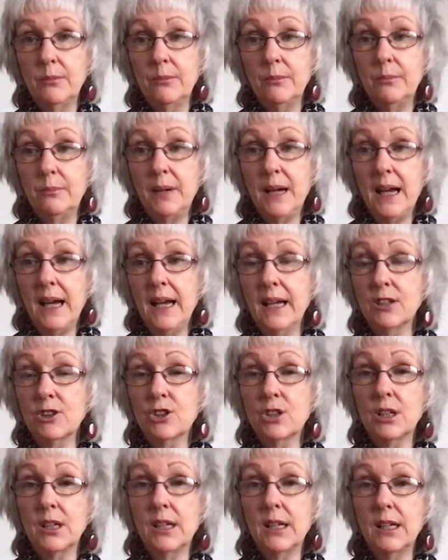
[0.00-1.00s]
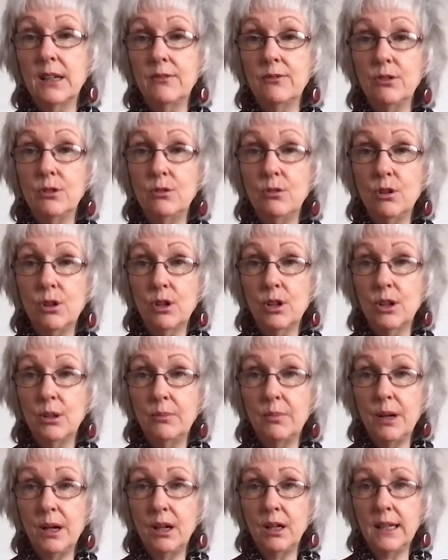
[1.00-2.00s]
But actually, if you look at the
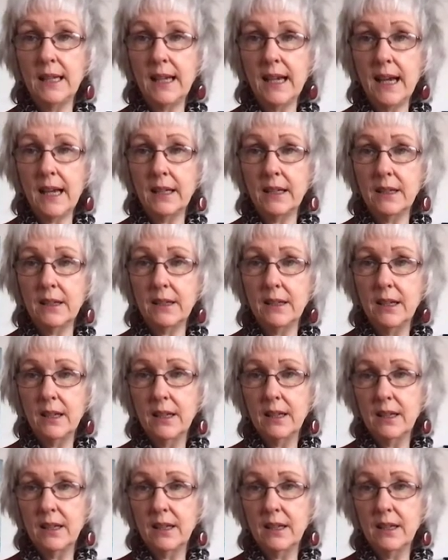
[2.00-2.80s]
Pali Canon,